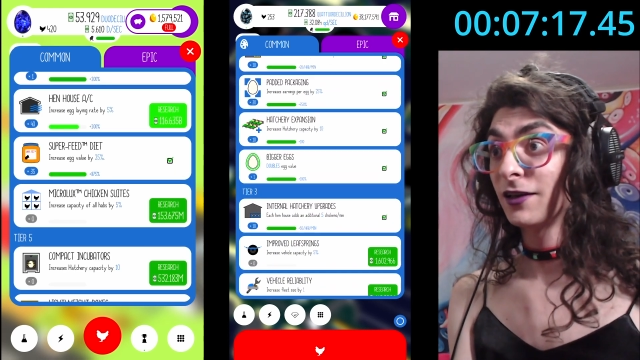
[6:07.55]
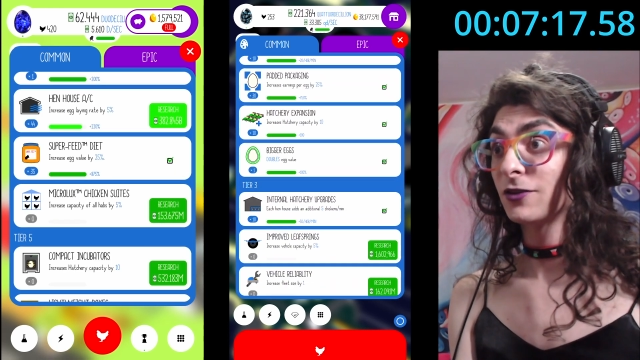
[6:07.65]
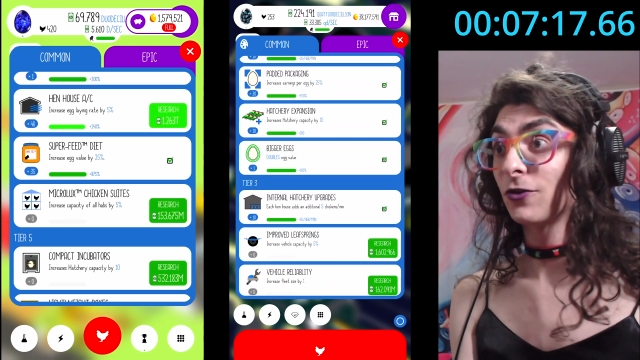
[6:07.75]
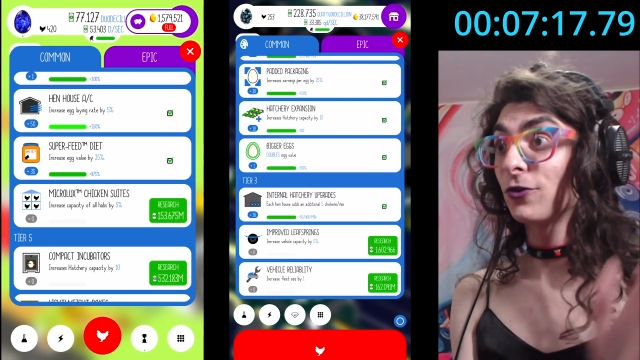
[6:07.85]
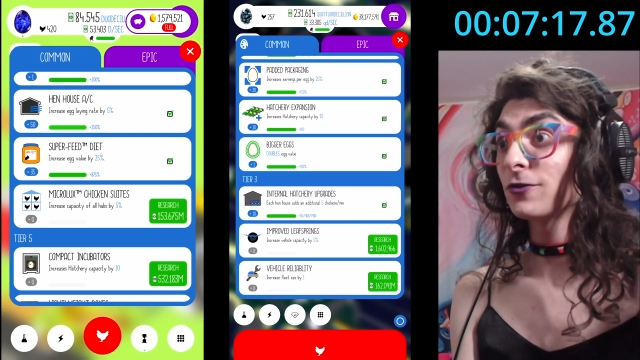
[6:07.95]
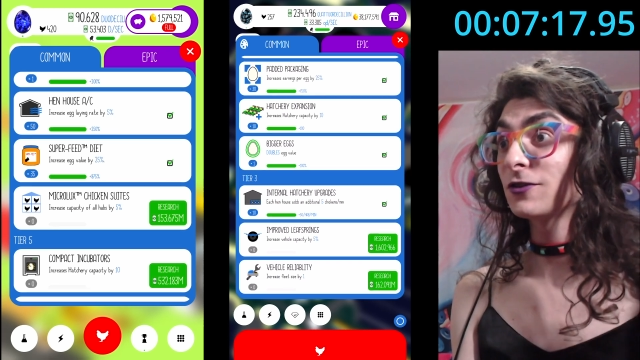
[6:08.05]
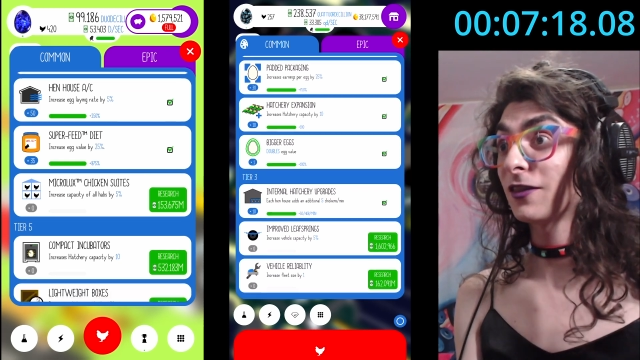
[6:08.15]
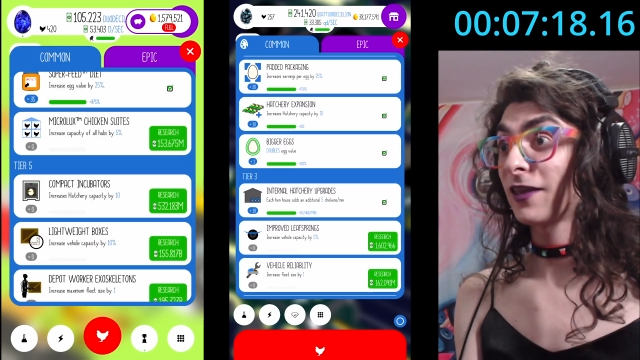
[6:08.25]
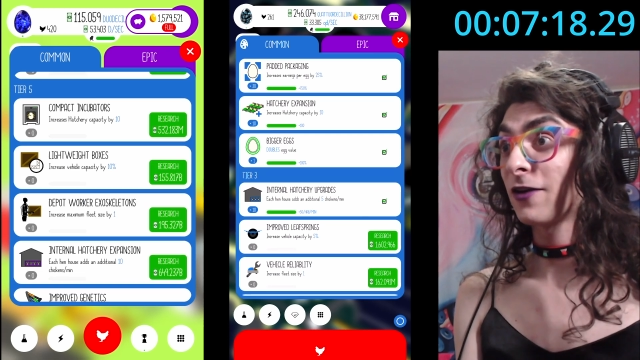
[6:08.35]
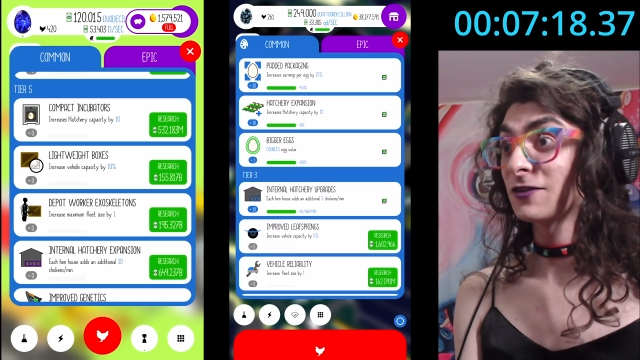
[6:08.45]
So those
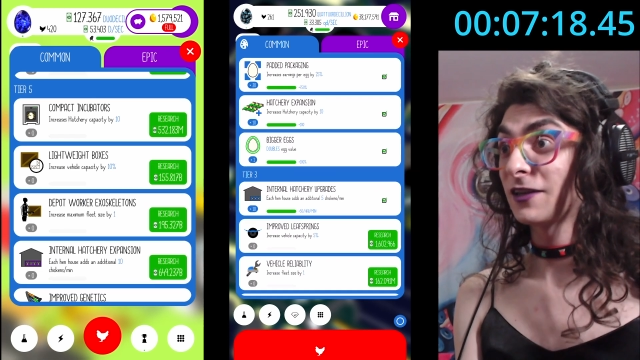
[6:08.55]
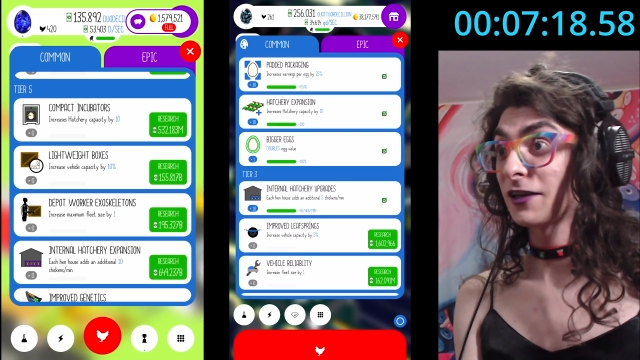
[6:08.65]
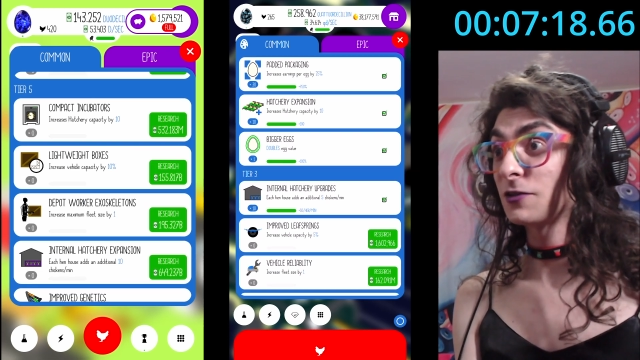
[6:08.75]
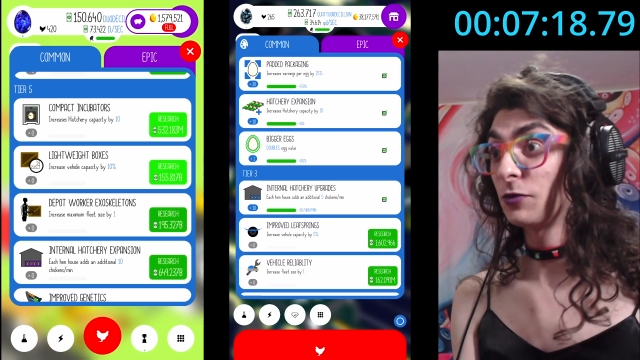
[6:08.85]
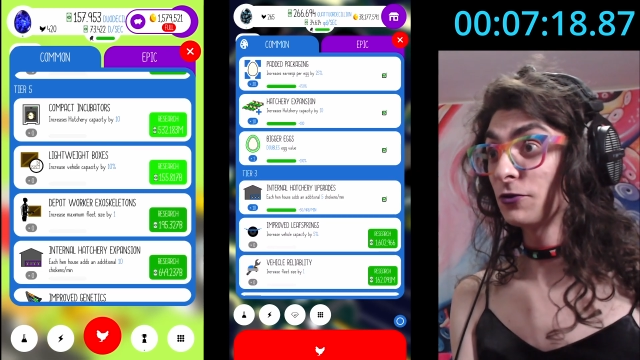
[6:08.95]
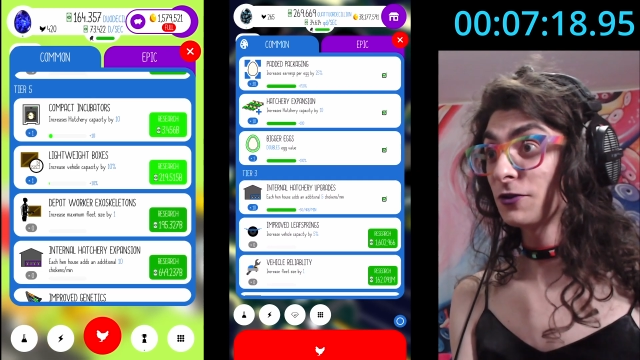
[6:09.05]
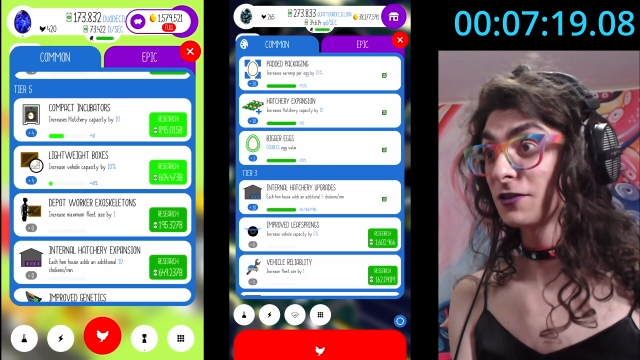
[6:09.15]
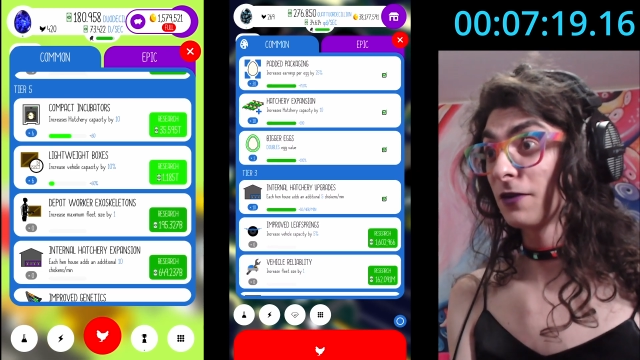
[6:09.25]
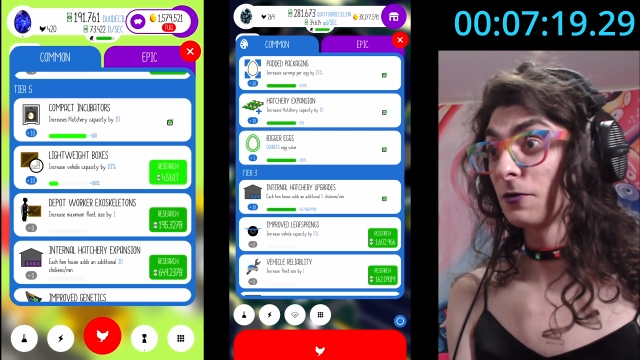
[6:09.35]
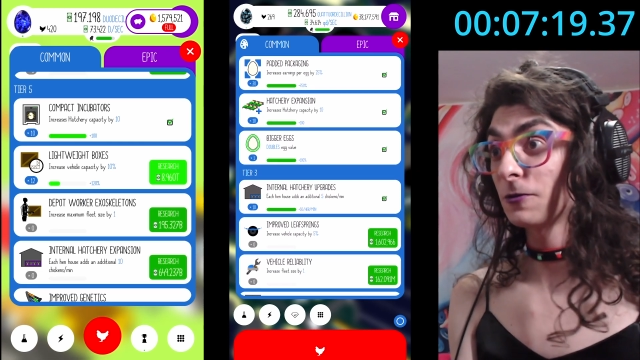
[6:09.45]
1000x boosts
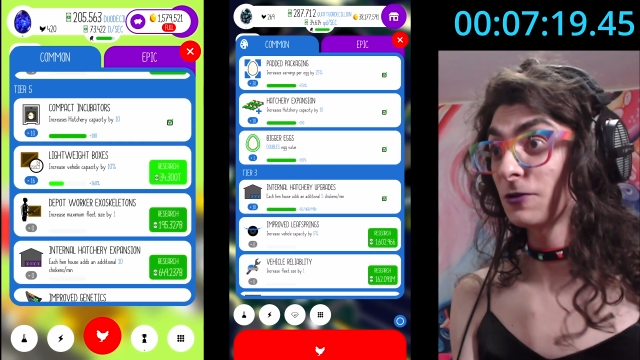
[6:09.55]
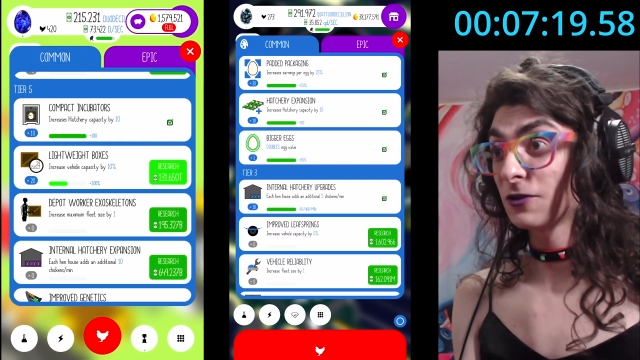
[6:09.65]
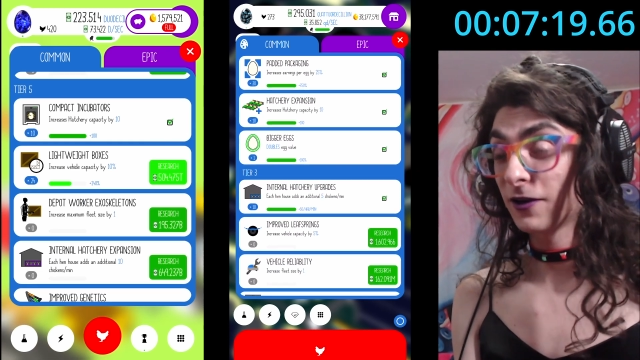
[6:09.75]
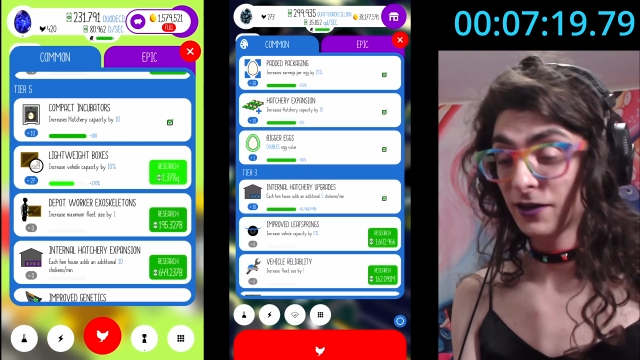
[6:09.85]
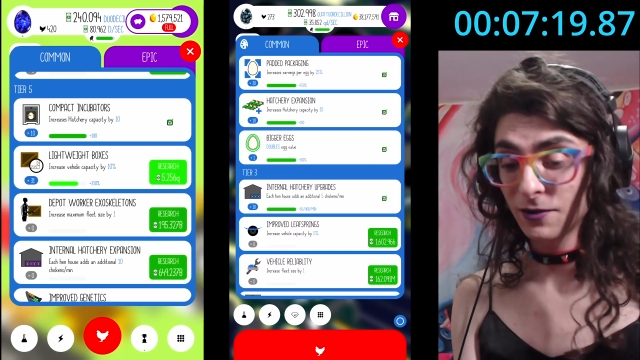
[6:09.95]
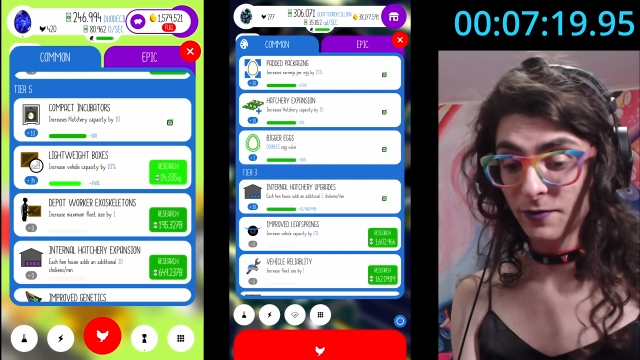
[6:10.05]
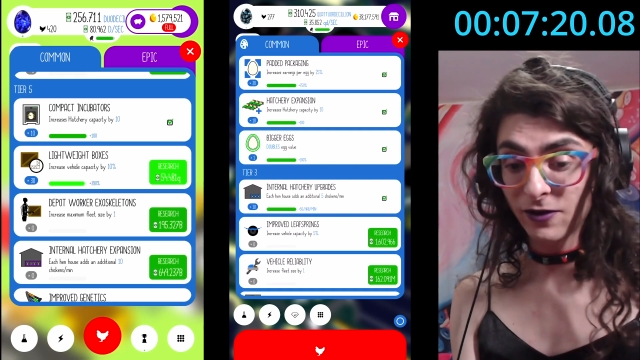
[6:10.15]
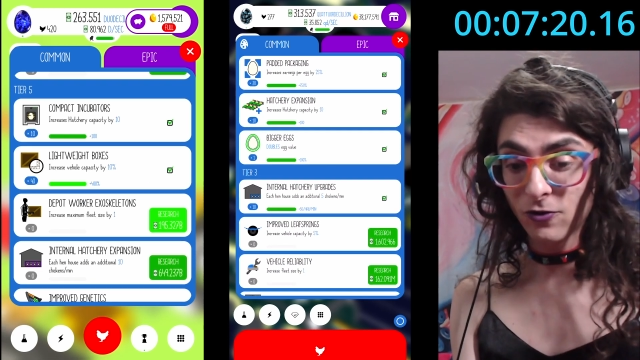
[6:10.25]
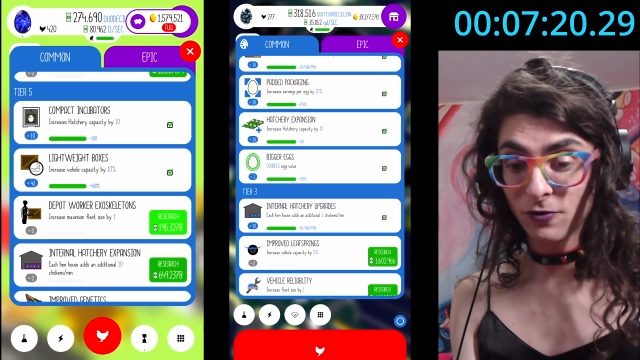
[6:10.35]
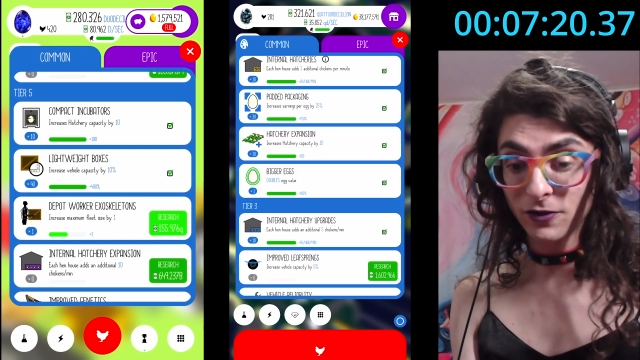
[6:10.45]
that we were just talking
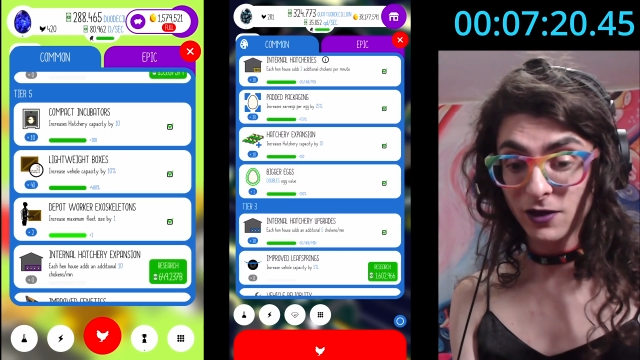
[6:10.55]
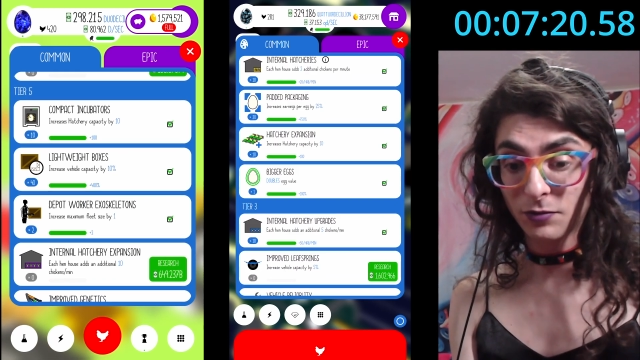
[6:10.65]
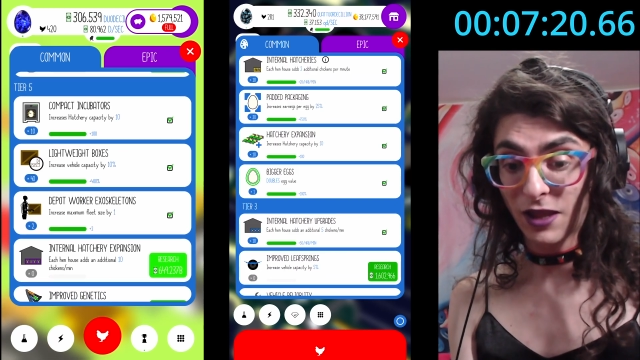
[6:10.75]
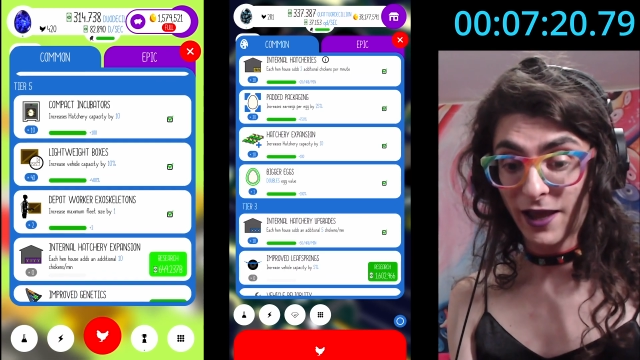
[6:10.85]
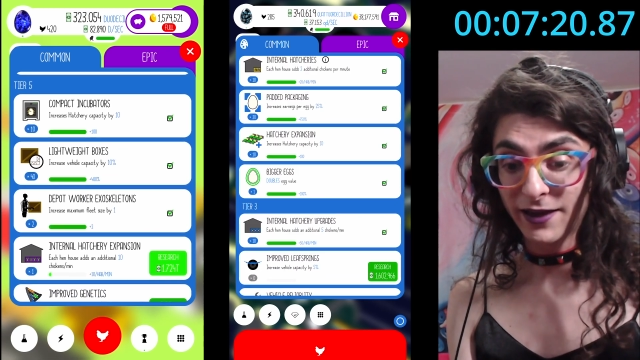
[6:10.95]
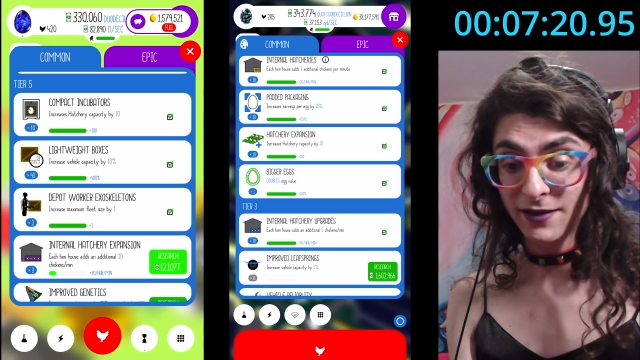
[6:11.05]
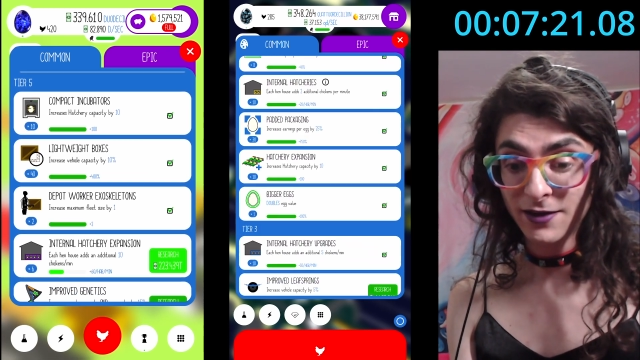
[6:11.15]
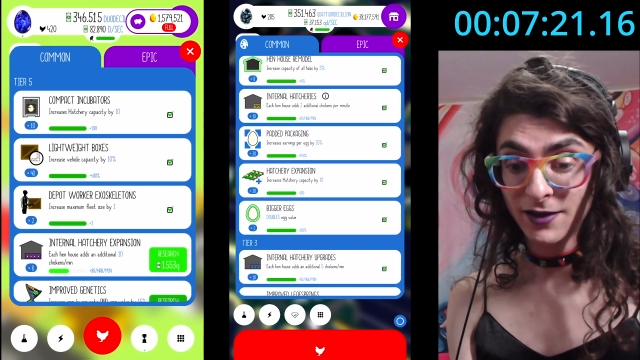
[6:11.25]
about only apply